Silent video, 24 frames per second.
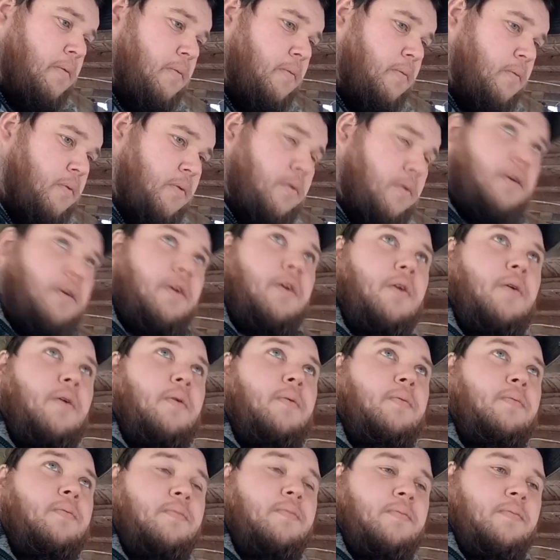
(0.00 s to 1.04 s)
we're going to
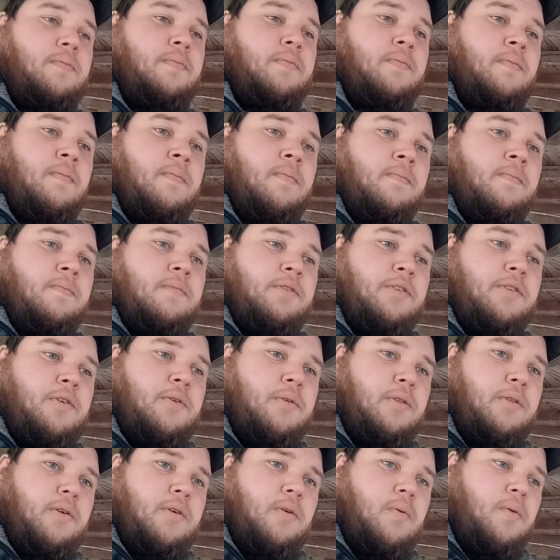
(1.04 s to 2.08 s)
go do
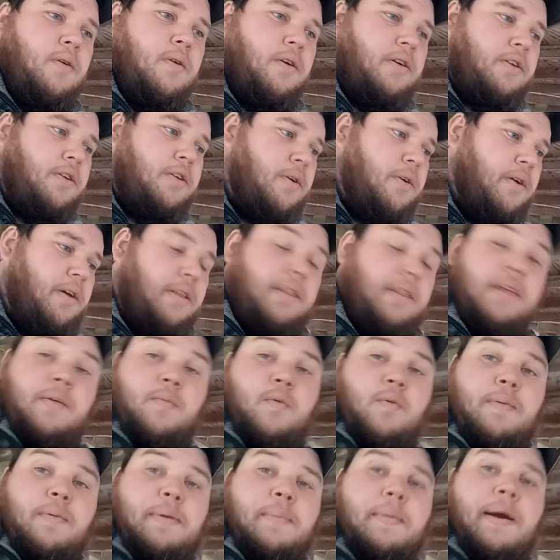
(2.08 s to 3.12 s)
a little work to it, and then
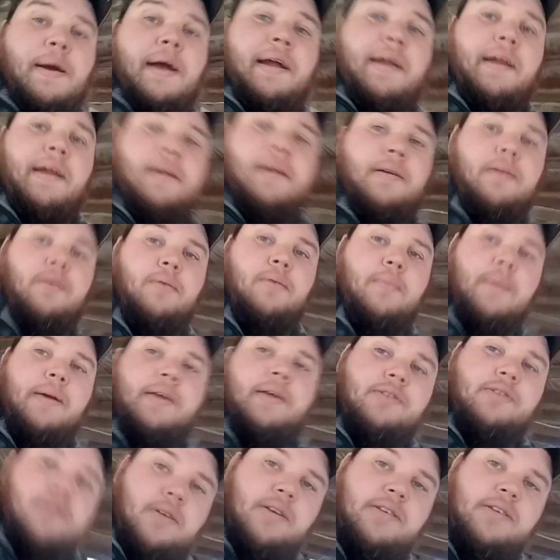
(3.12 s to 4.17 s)
we'll be back here in a little
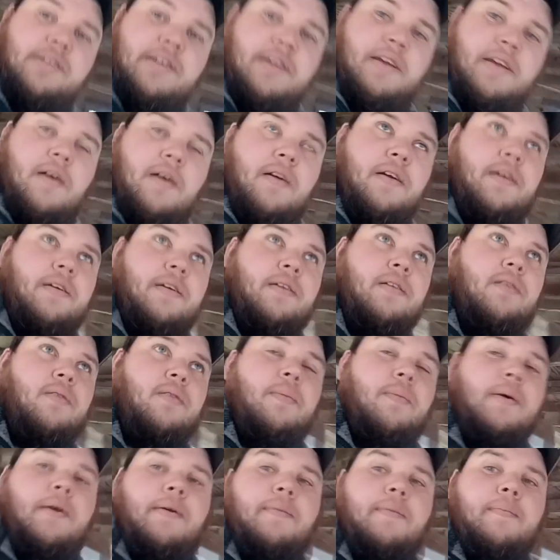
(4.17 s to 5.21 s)
bit. So I'll see y'all here in a little
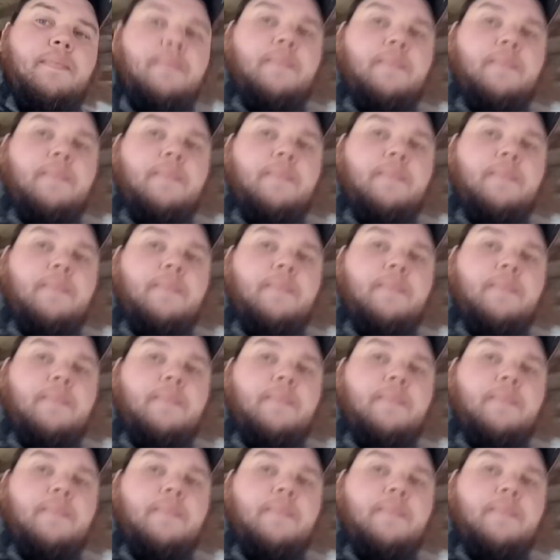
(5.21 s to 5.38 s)
bit.